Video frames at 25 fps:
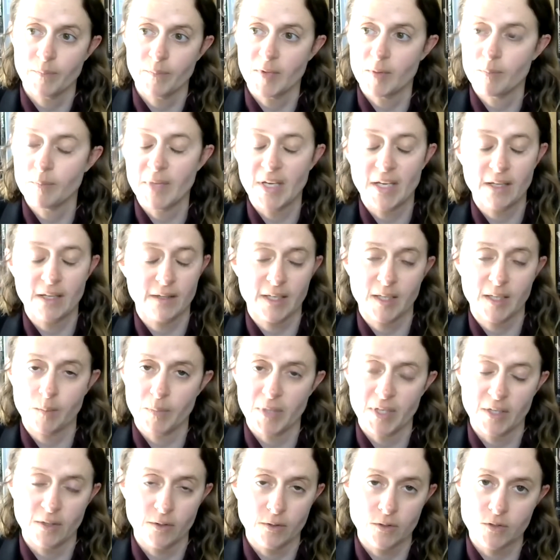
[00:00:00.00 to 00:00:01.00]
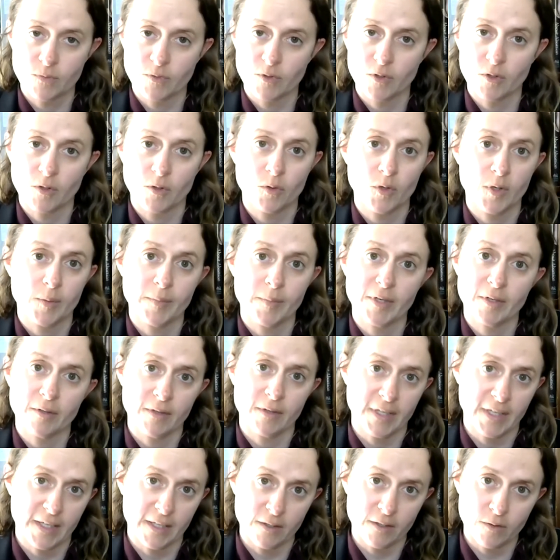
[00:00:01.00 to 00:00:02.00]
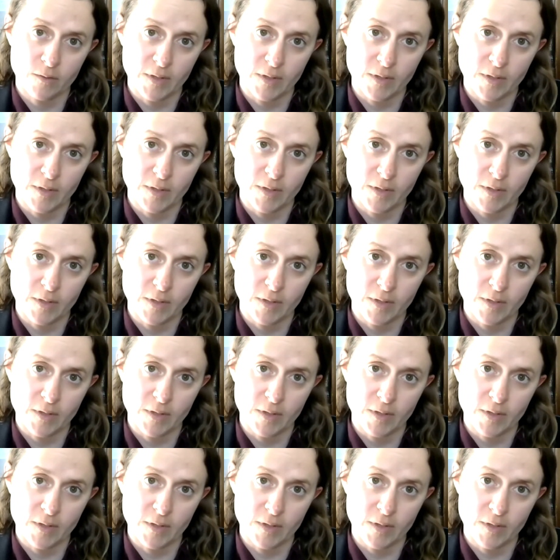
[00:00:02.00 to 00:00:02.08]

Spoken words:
mailing pills for a criminal end